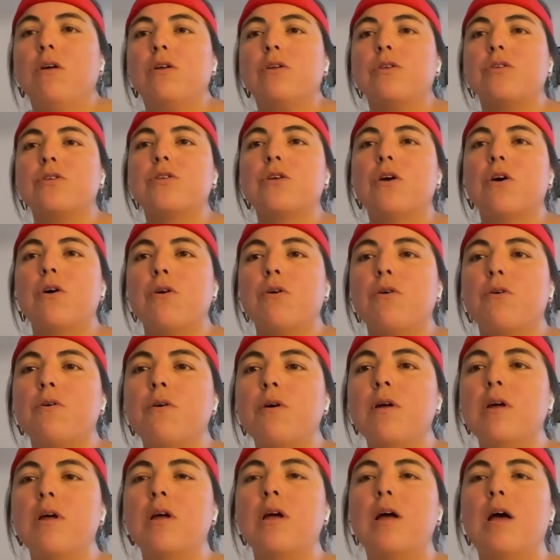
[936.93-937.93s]
So
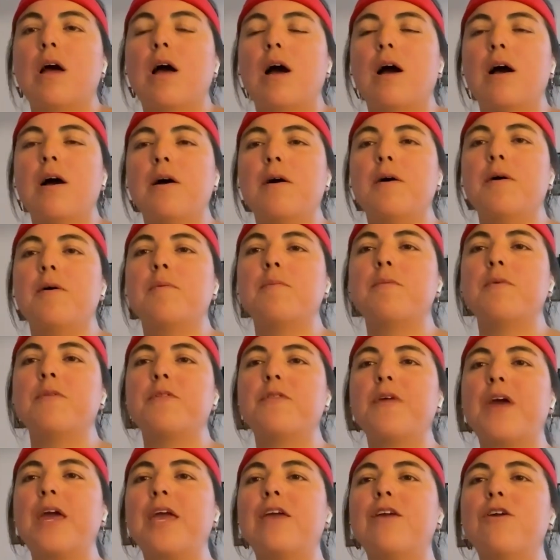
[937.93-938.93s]

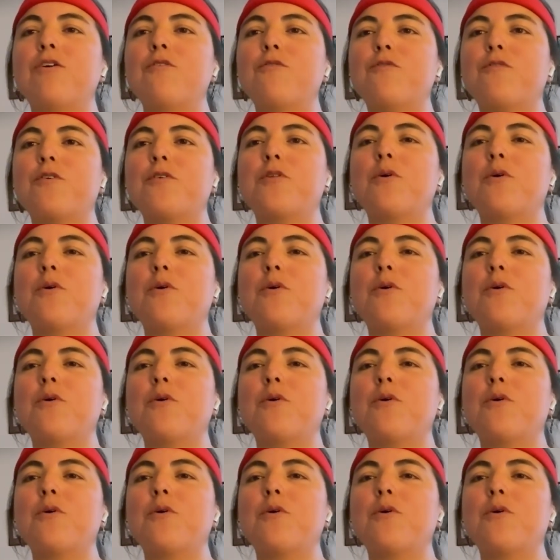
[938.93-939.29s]
thank you